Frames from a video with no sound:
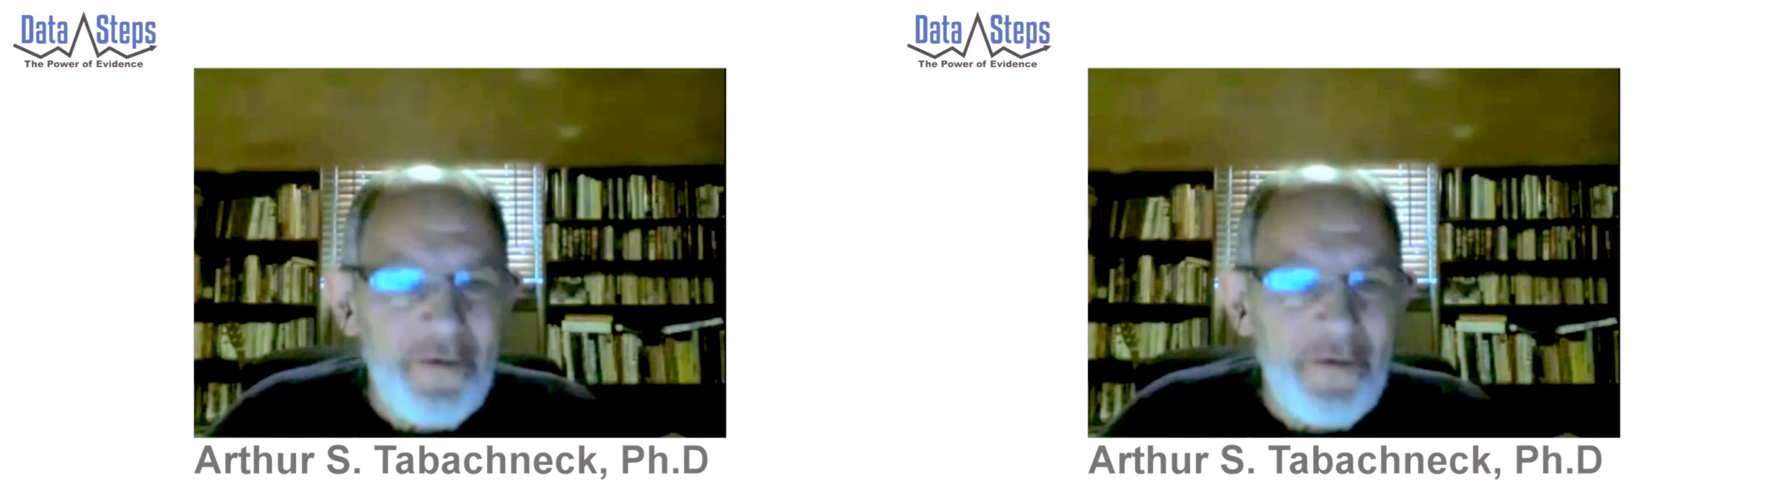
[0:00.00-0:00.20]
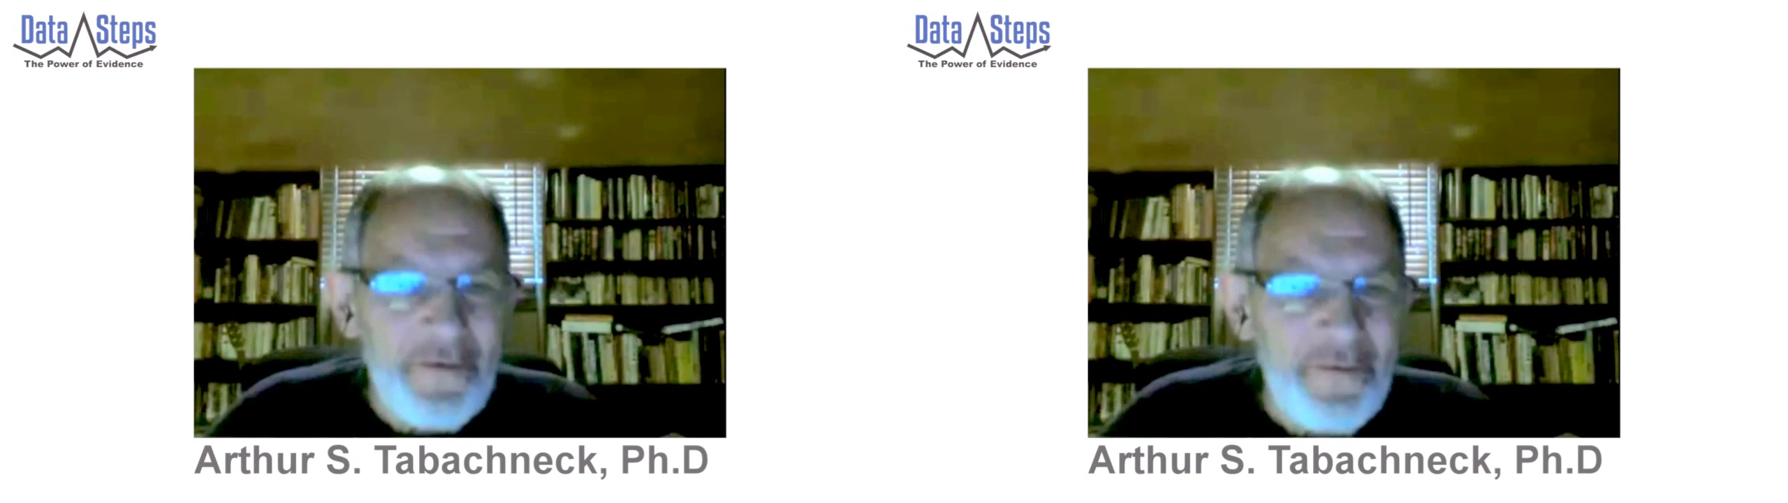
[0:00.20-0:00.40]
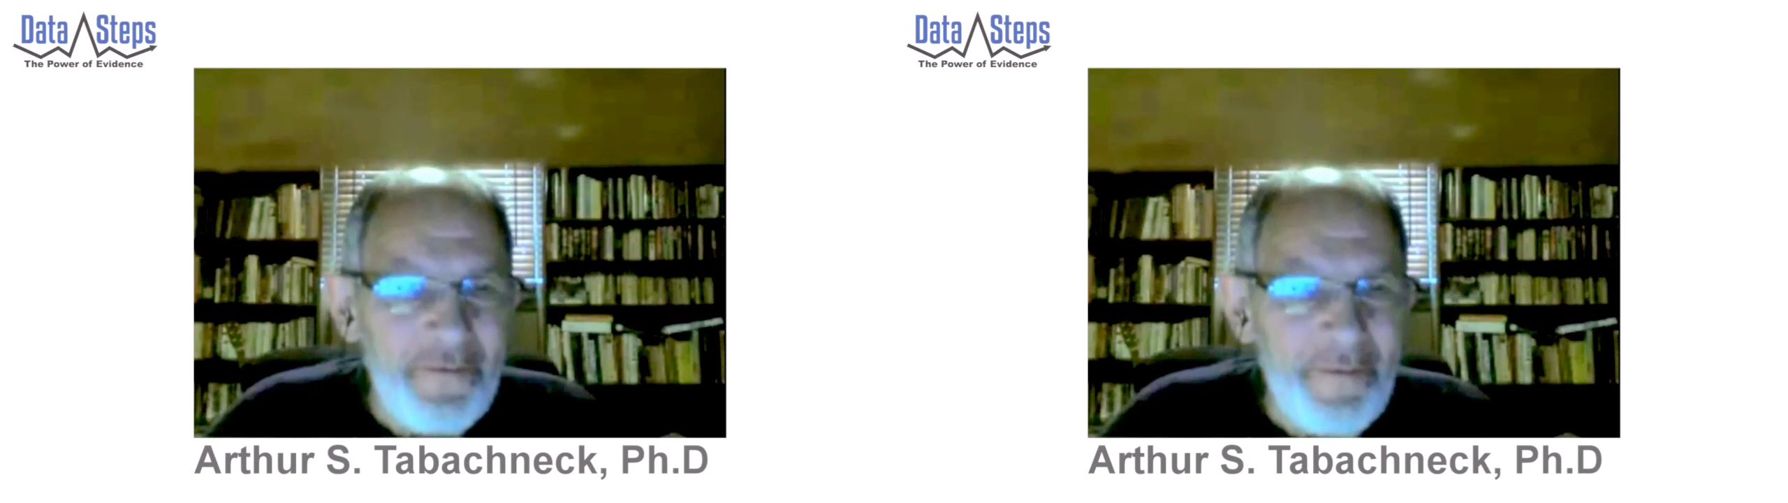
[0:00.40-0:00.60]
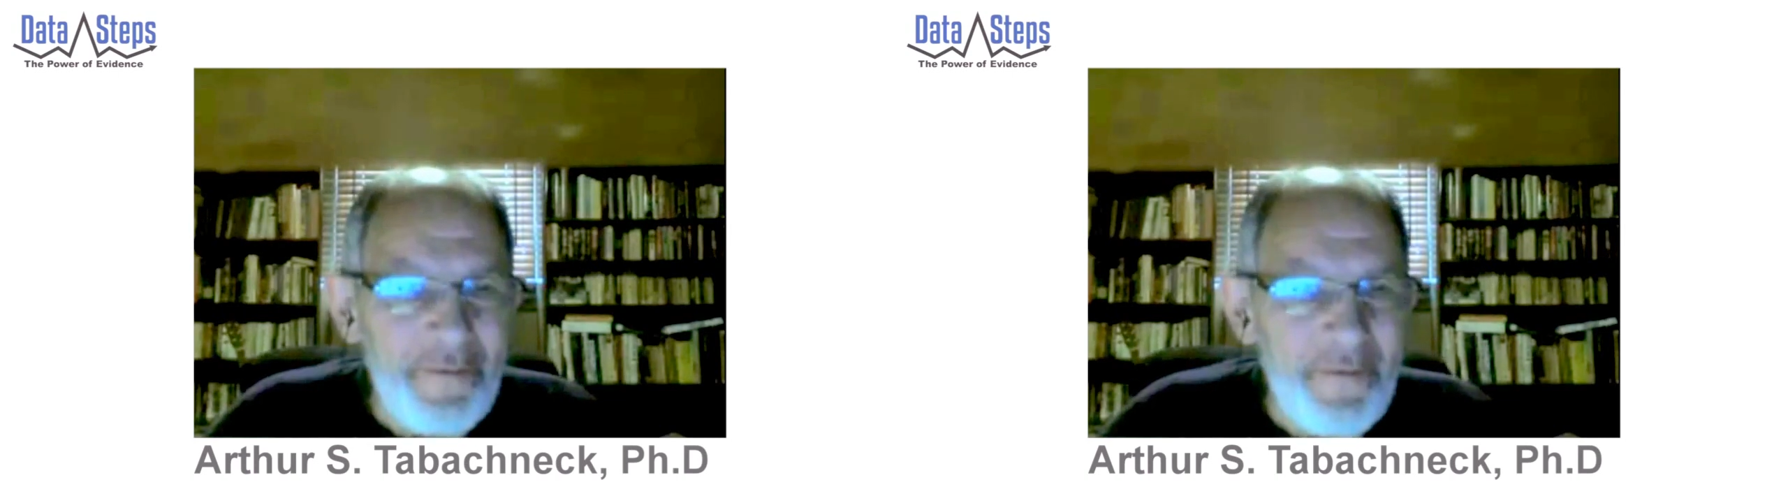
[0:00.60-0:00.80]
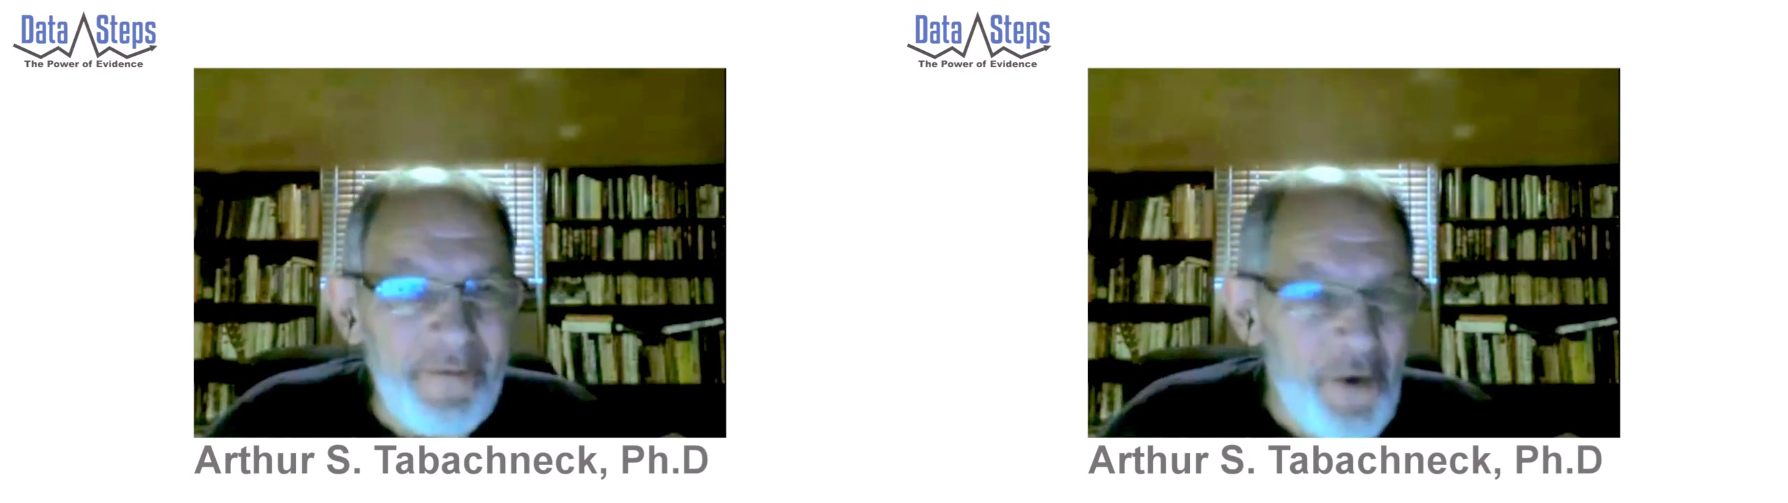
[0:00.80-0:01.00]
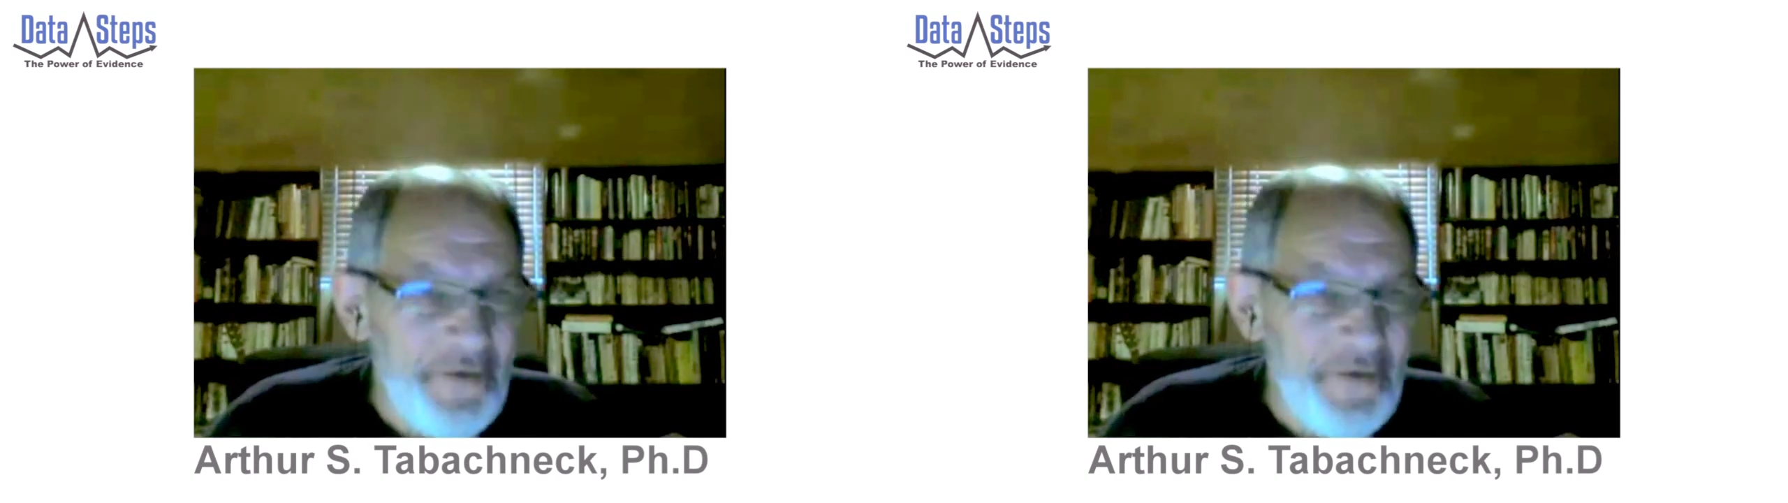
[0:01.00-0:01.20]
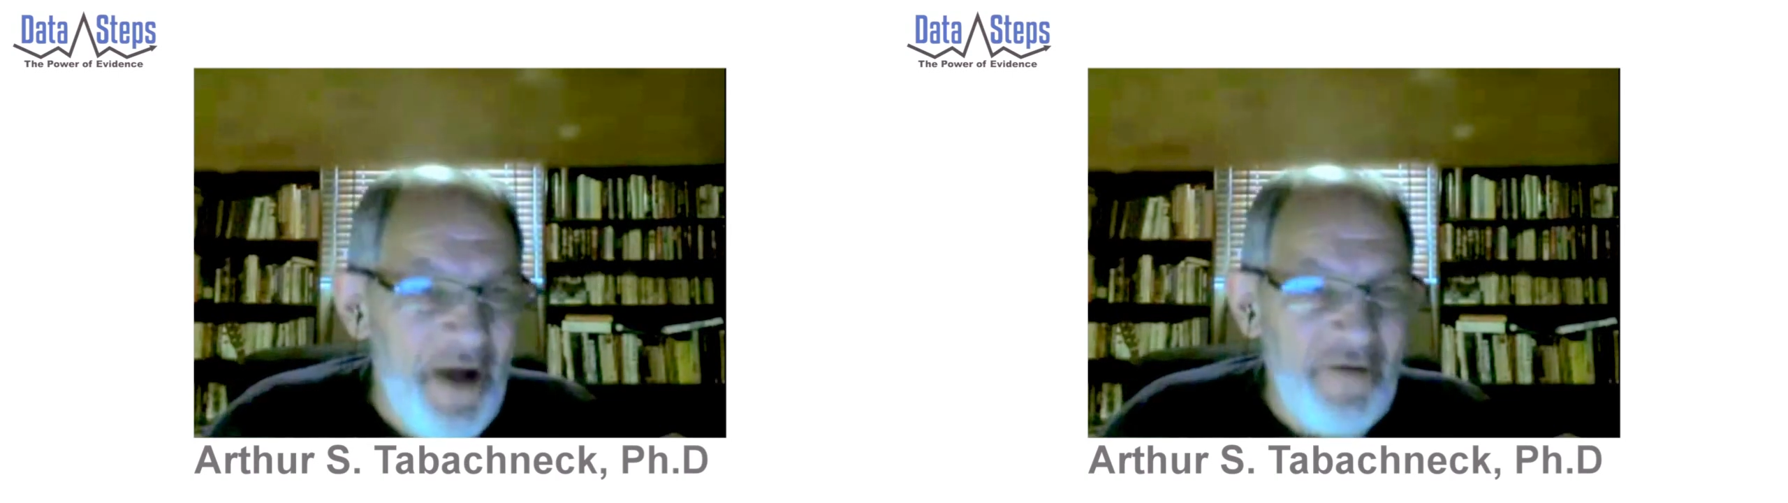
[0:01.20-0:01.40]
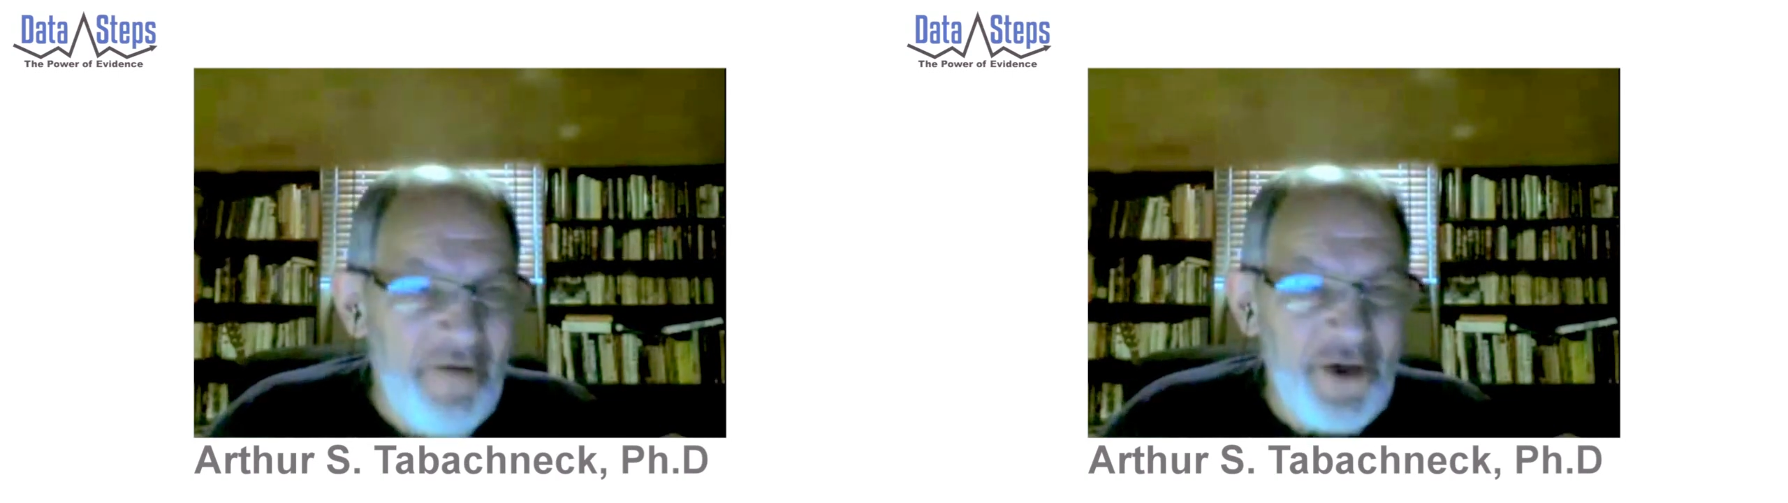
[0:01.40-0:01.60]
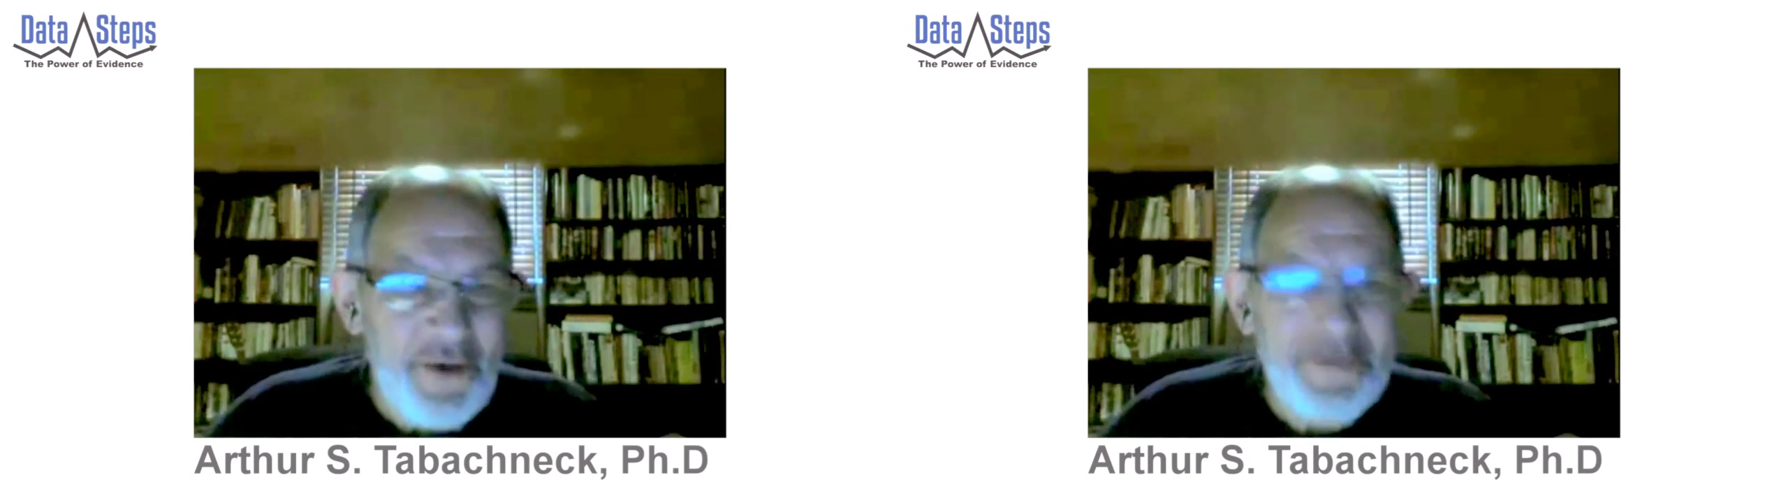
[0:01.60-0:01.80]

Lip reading: over 45